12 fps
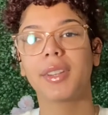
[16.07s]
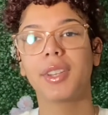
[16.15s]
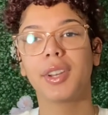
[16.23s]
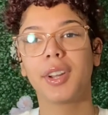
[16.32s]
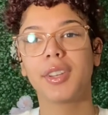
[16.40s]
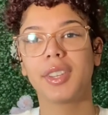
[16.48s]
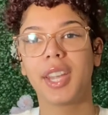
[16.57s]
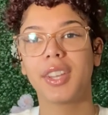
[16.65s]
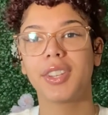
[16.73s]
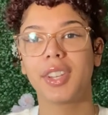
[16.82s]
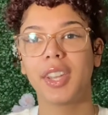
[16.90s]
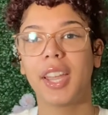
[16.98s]
to Nurse
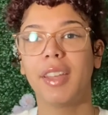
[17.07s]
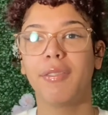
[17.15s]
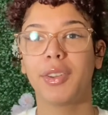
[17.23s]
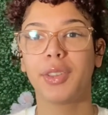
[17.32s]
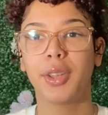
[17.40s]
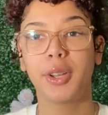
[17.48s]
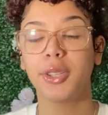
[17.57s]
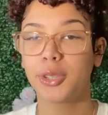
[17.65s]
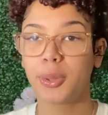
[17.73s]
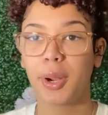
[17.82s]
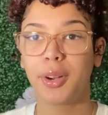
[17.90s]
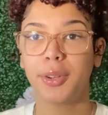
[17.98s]
Deja, and for those
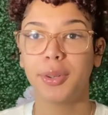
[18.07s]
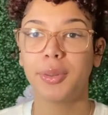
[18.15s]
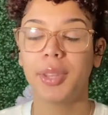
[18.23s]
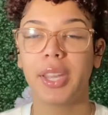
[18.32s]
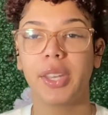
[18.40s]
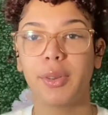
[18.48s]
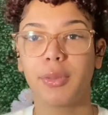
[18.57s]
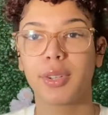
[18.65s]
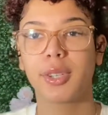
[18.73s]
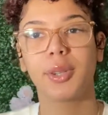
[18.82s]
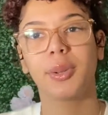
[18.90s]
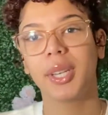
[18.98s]
who are new, thank you for
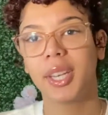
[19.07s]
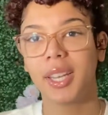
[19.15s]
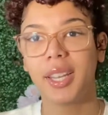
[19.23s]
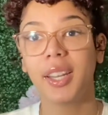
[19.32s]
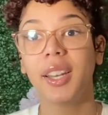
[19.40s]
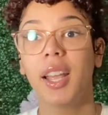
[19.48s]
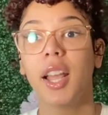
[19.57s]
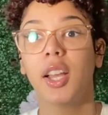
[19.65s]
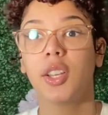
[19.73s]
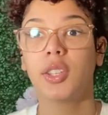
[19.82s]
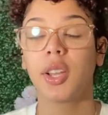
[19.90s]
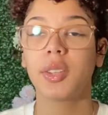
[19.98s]
tuning in.
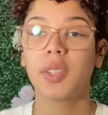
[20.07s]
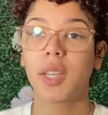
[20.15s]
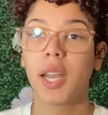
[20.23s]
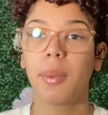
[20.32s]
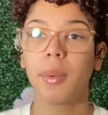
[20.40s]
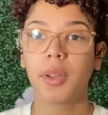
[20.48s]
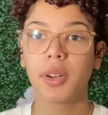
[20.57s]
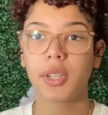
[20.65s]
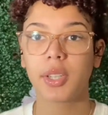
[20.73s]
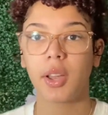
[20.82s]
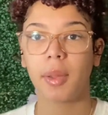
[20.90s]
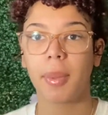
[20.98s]
So today we're going
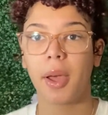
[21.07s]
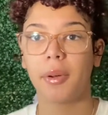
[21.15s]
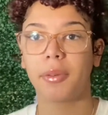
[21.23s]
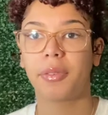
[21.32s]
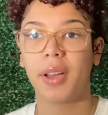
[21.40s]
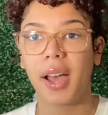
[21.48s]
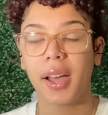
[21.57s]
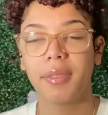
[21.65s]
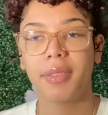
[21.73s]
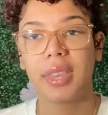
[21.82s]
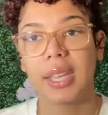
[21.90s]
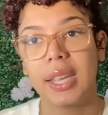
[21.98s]
to talk about
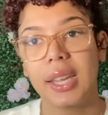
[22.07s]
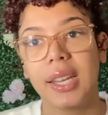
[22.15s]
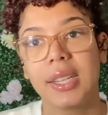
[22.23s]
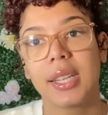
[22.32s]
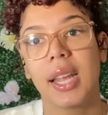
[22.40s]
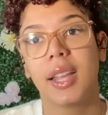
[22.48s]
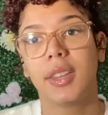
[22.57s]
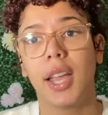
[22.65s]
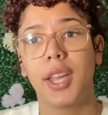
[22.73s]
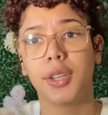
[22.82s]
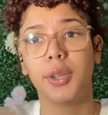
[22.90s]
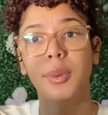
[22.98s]
5 things
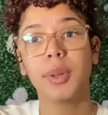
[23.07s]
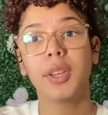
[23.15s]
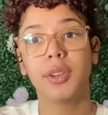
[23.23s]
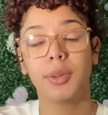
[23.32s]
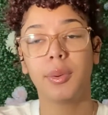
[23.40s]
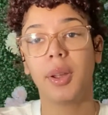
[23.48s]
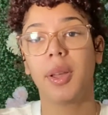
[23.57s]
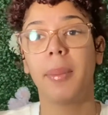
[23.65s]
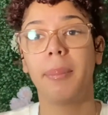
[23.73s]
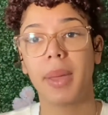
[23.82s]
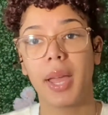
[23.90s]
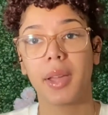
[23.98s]
that you can do to
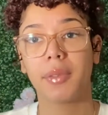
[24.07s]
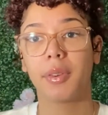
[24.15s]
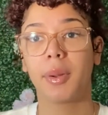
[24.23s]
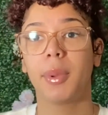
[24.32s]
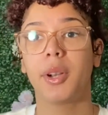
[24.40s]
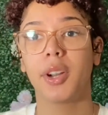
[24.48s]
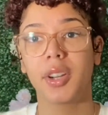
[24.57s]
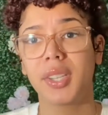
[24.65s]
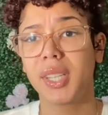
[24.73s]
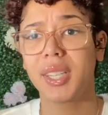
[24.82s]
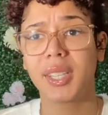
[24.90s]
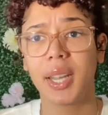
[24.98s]
come back from a
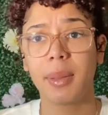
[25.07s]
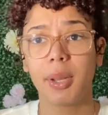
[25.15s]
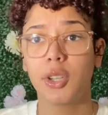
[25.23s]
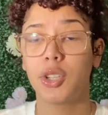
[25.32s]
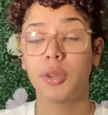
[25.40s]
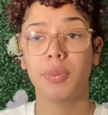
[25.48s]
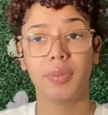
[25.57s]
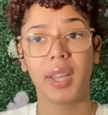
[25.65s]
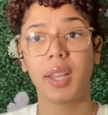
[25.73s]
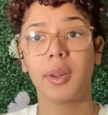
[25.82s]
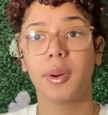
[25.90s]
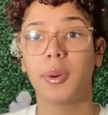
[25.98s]
nursing exam that you
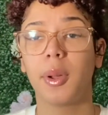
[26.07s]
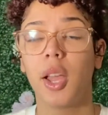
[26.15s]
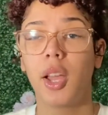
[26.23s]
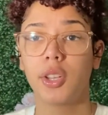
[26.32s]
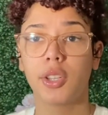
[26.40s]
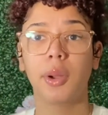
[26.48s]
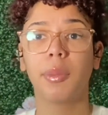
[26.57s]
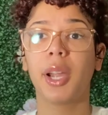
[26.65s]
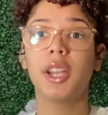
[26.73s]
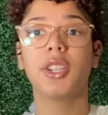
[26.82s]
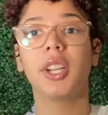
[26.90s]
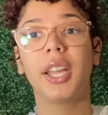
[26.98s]
failed. So
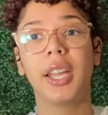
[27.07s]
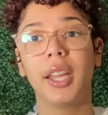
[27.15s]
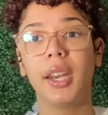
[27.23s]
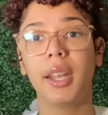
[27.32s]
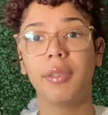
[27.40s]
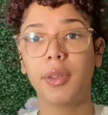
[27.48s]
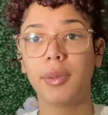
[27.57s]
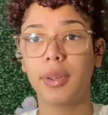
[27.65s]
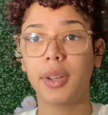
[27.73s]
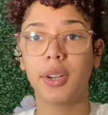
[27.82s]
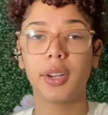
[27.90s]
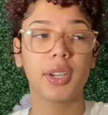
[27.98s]
raise your hand if you
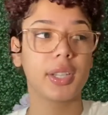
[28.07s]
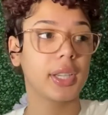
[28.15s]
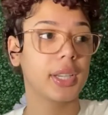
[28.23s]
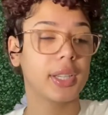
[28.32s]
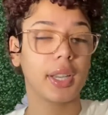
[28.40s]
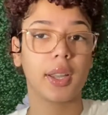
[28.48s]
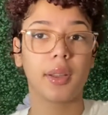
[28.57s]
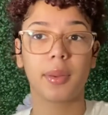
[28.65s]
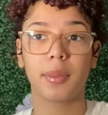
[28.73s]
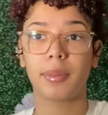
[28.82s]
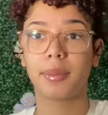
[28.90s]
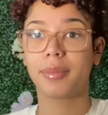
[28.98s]
failed a nursing exam.